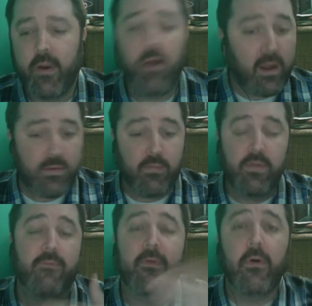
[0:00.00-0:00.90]
Okay, so
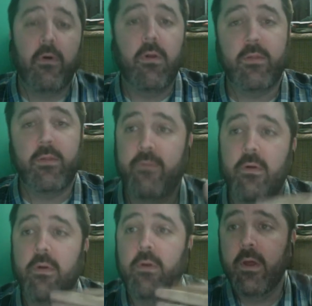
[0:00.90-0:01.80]
it's a full the
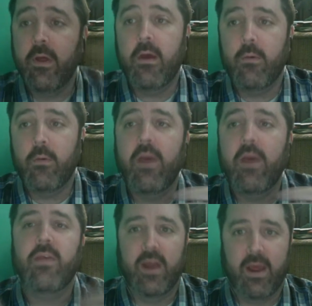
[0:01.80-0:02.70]
full
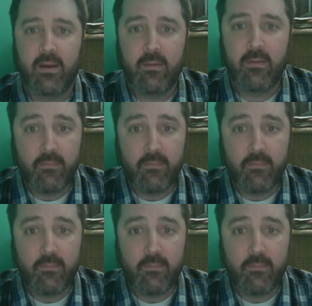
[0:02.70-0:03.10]
reasoning.